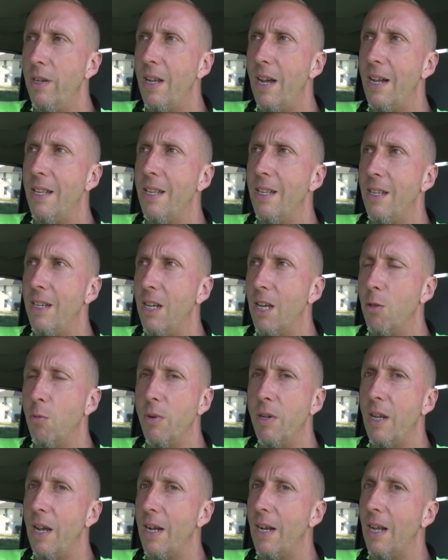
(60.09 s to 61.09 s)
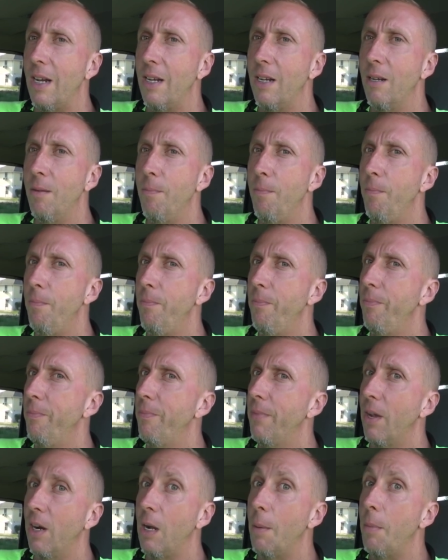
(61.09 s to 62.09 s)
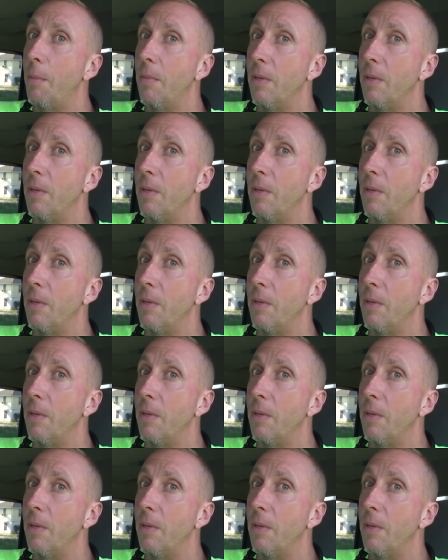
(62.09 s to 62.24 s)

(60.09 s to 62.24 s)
died and the other one died like a couple